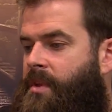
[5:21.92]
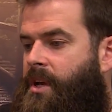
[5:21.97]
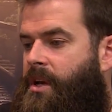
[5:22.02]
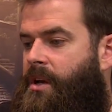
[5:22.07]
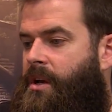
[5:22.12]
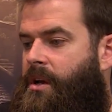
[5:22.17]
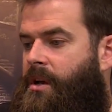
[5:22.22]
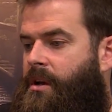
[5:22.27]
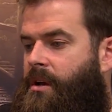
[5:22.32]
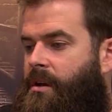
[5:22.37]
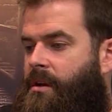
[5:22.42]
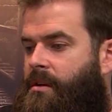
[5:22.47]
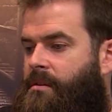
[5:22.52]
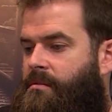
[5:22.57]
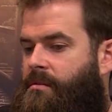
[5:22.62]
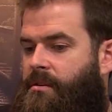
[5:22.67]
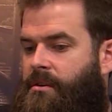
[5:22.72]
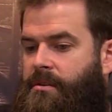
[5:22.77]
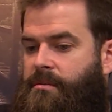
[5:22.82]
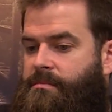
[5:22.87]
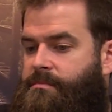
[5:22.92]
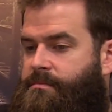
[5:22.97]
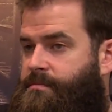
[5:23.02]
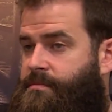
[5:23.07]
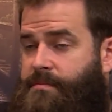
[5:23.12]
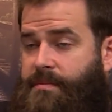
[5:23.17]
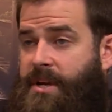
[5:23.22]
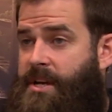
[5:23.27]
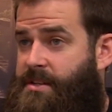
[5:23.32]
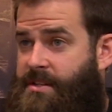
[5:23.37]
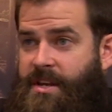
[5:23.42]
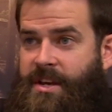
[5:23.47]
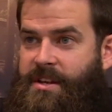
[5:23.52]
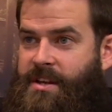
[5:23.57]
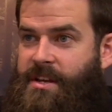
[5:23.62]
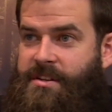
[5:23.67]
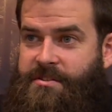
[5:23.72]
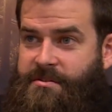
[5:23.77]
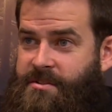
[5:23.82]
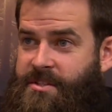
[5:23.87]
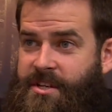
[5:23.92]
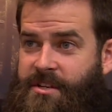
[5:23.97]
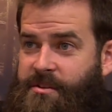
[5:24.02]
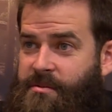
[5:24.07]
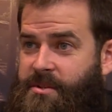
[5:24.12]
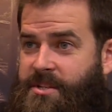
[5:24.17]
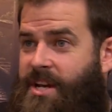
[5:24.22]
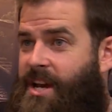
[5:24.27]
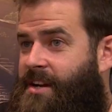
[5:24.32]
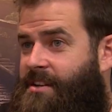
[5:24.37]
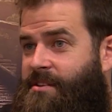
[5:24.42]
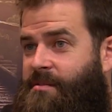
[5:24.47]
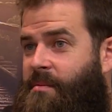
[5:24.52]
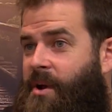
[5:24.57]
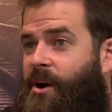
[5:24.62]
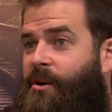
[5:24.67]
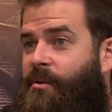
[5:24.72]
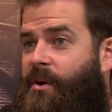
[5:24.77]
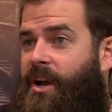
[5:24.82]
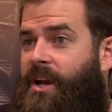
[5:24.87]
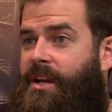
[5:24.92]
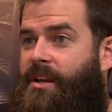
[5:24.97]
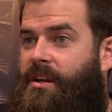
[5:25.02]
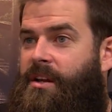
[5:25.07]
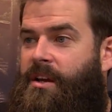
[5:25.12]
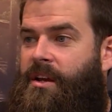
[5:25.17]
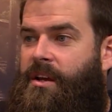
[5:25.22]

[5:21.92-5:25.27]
as you said, you attacked them outright.